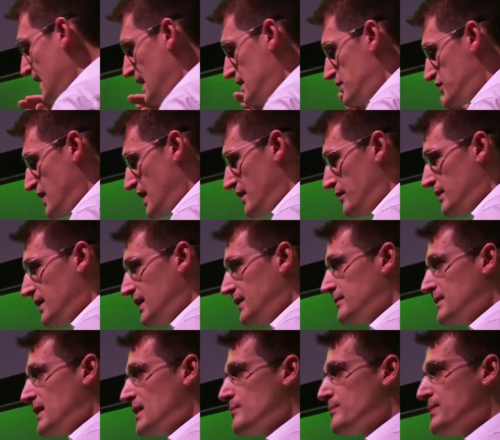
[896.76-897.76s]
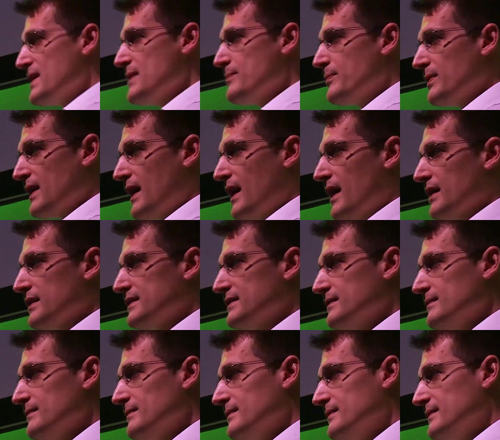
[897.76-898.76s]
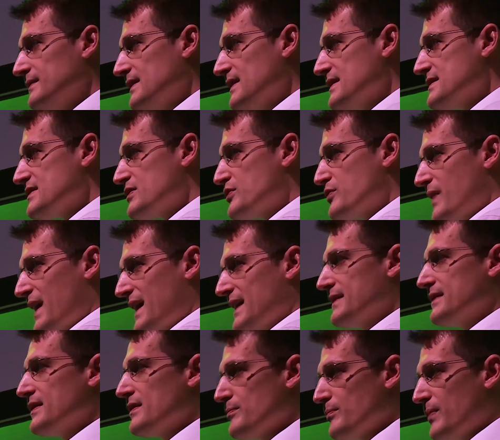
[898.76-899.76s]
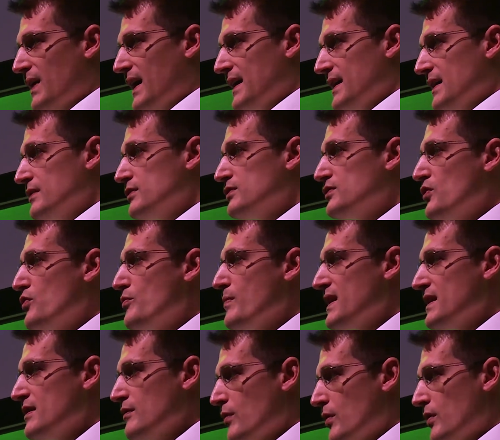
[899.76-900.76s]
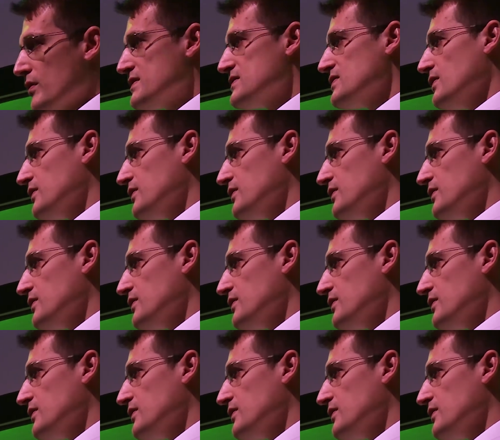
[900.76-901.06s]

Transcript: in general, people are distracted by too many words